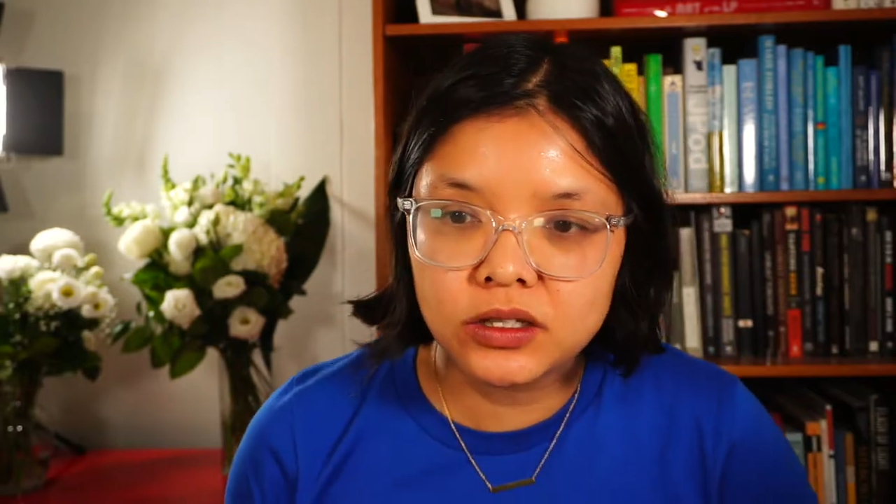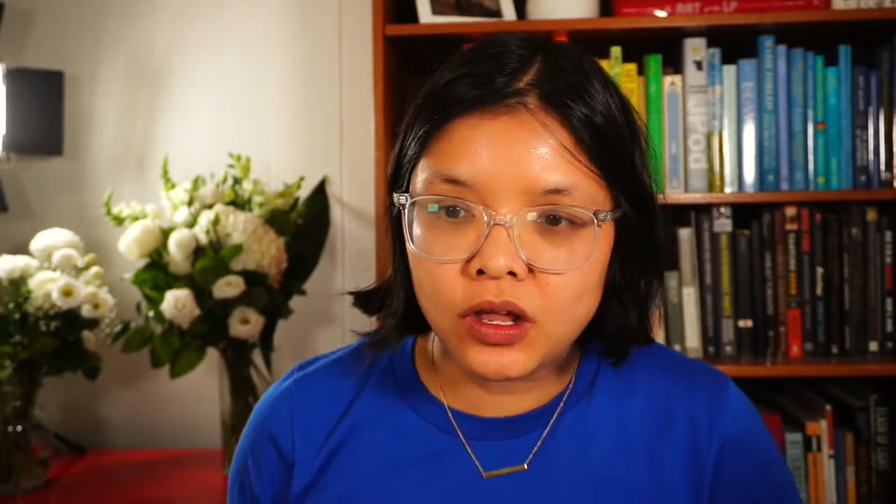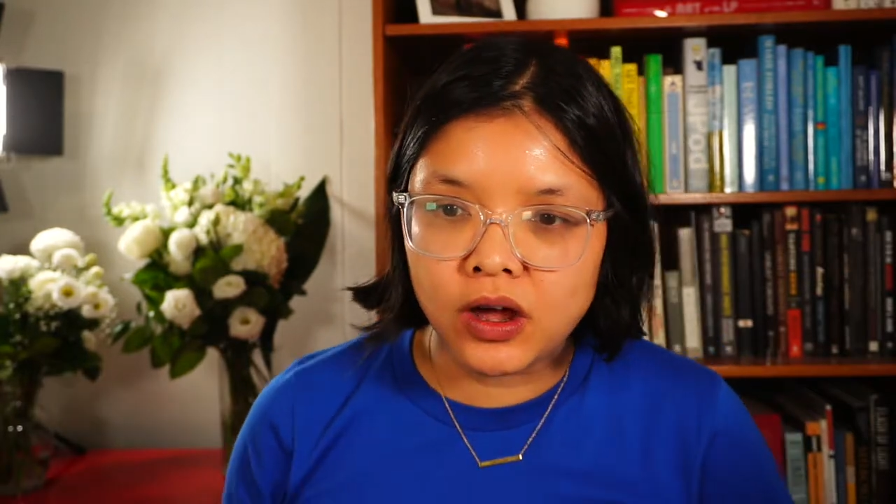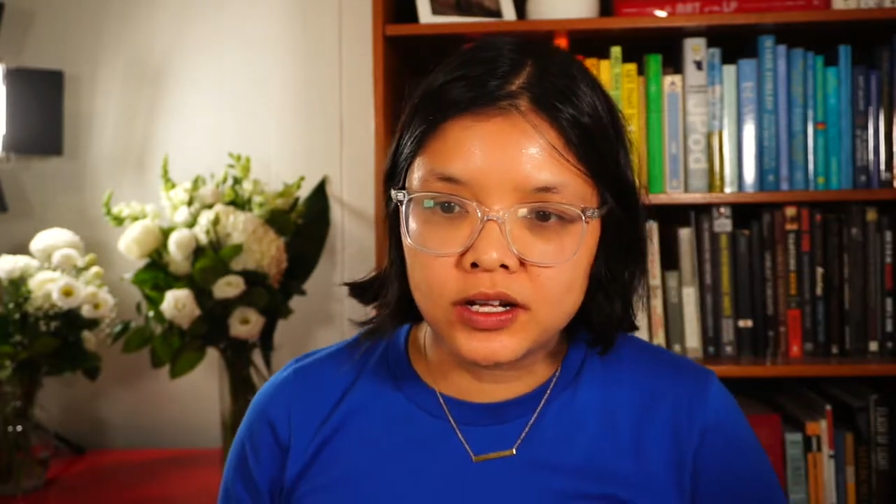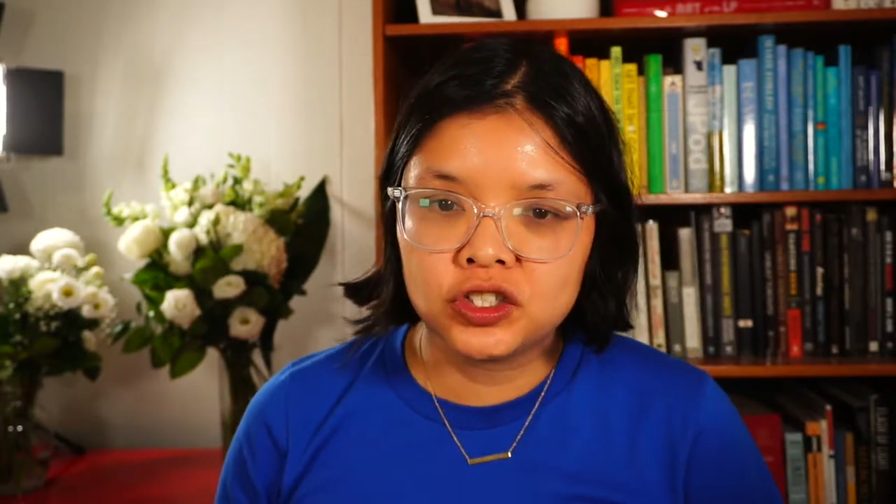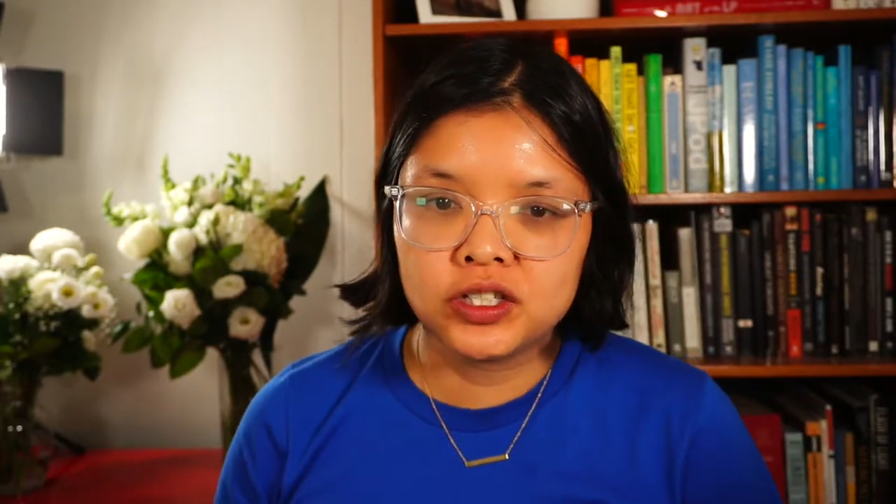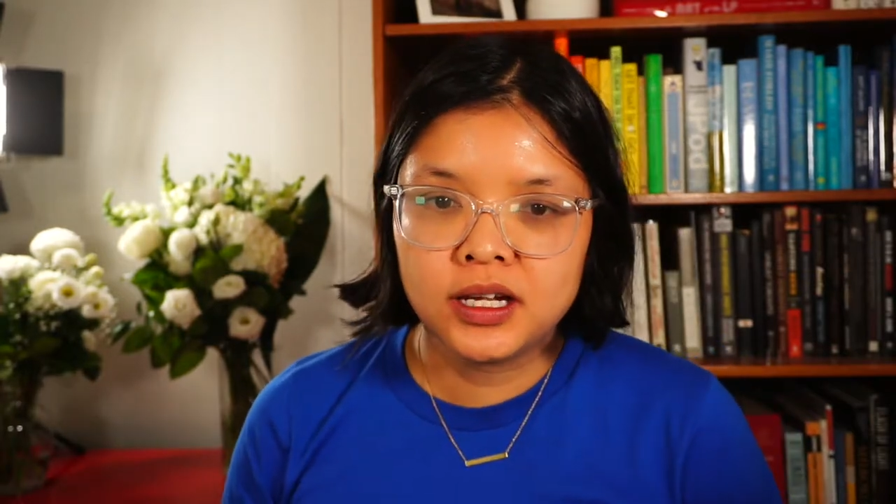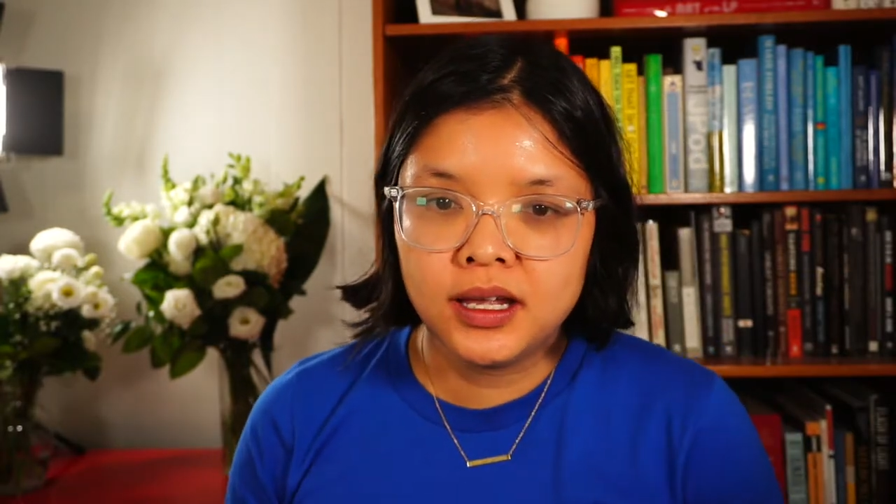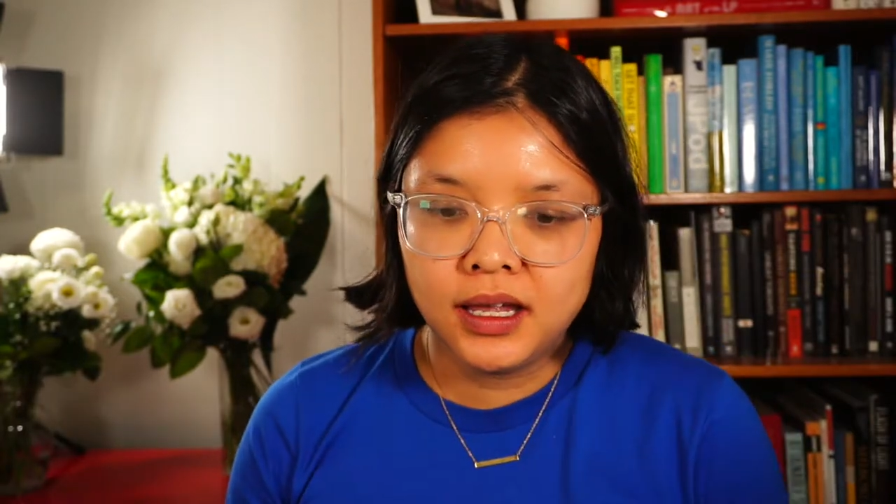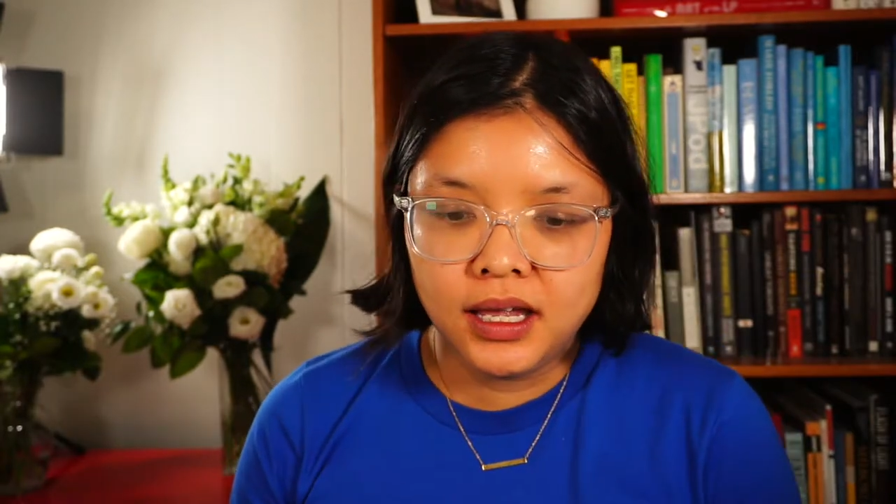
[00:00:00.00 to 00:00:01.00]
launch,
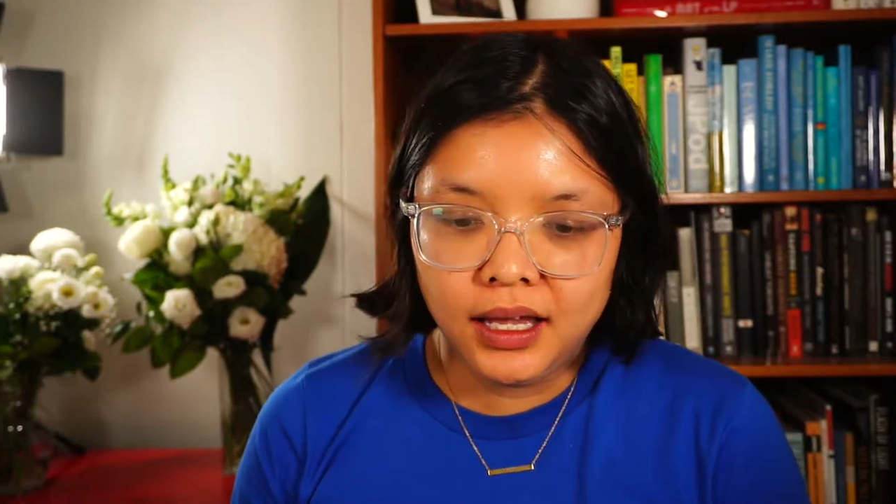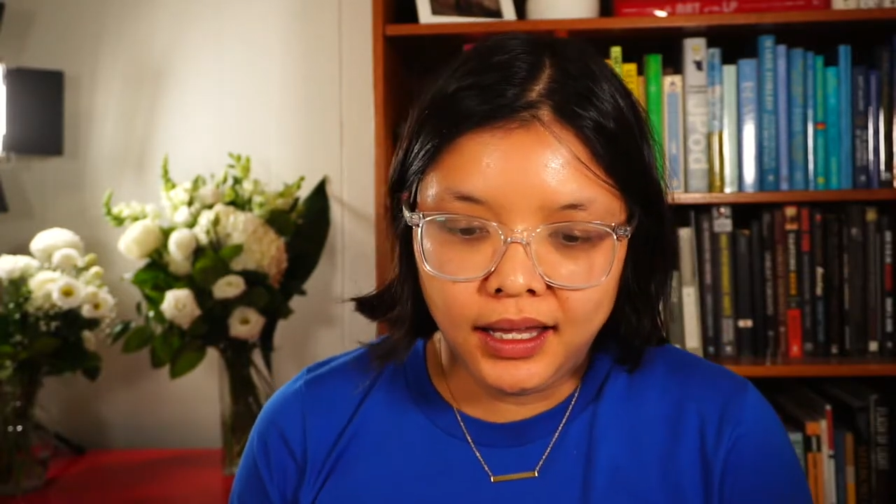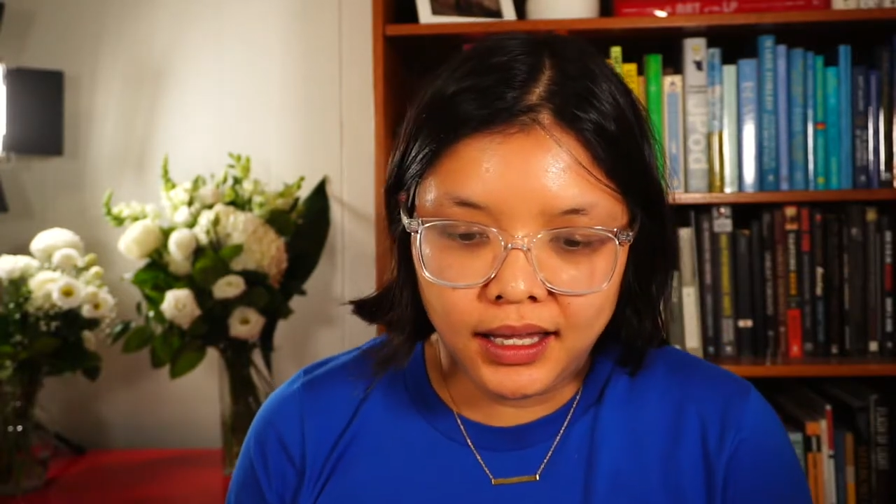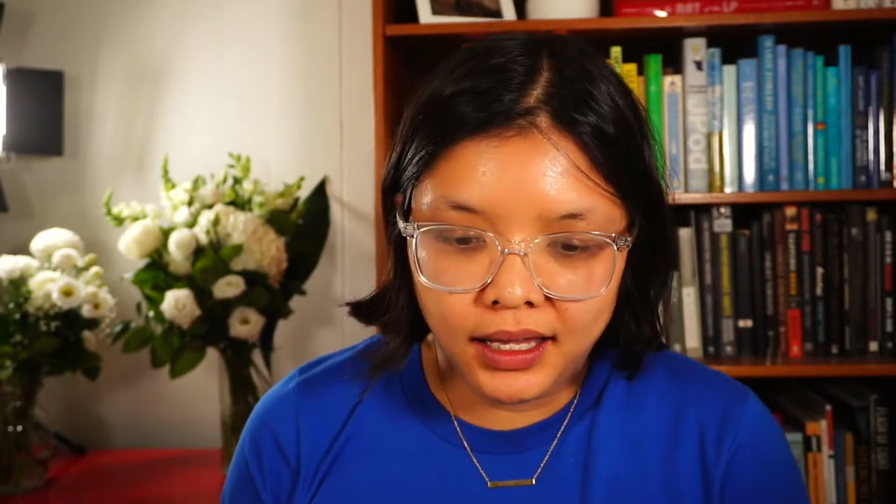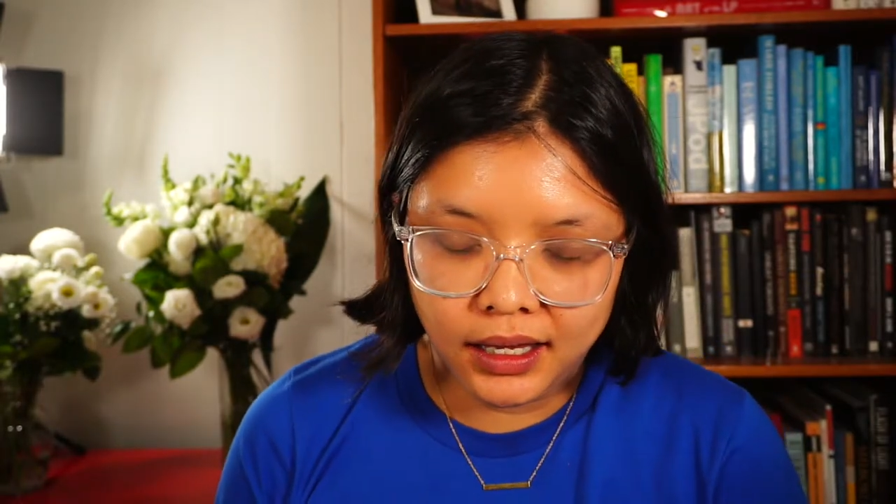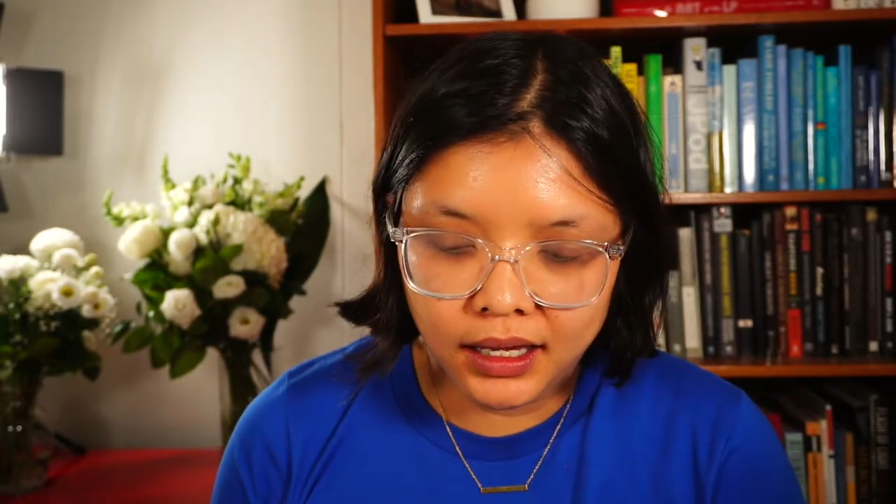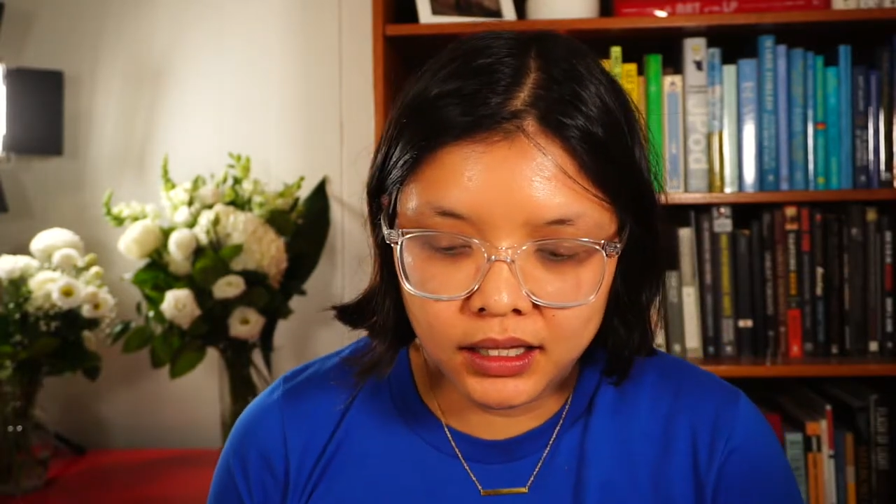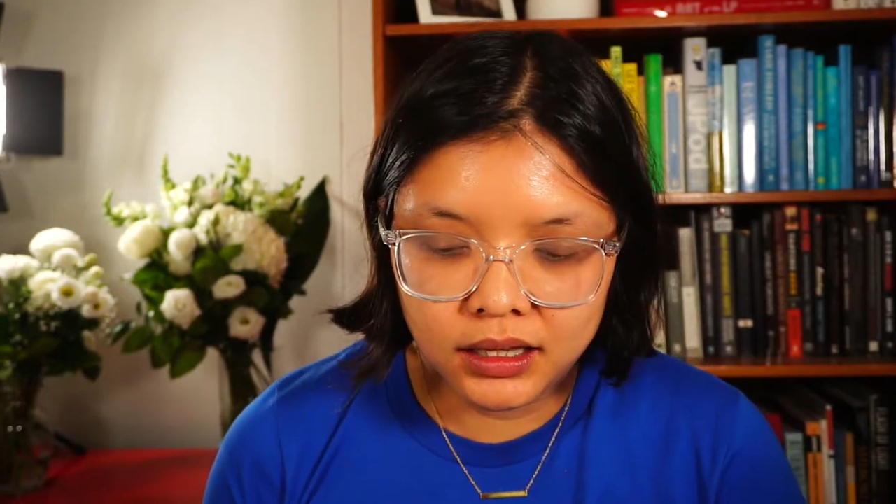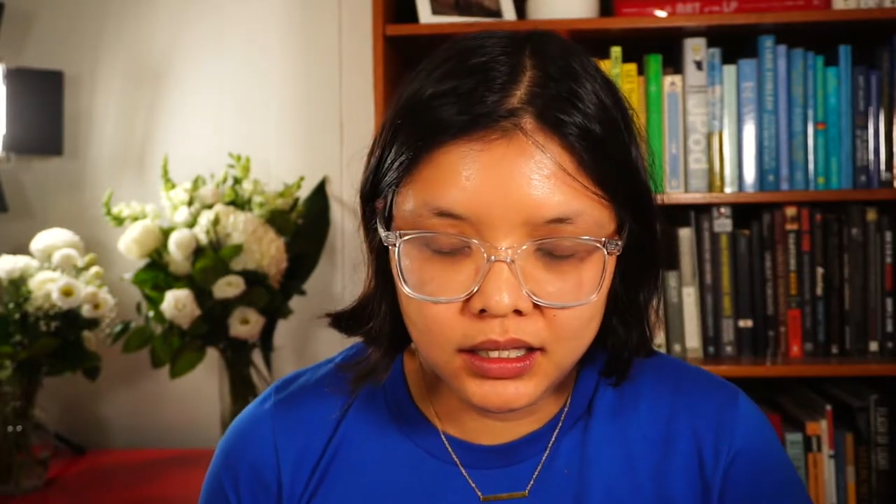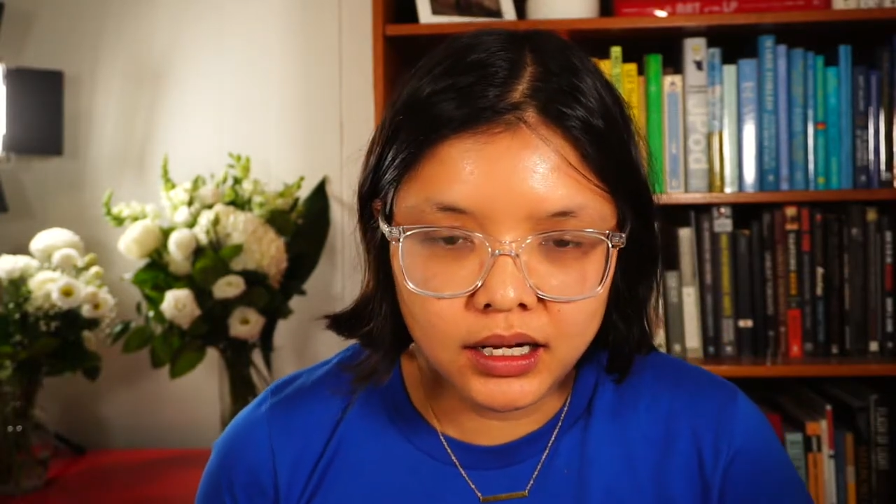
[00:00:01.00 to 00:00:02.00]
and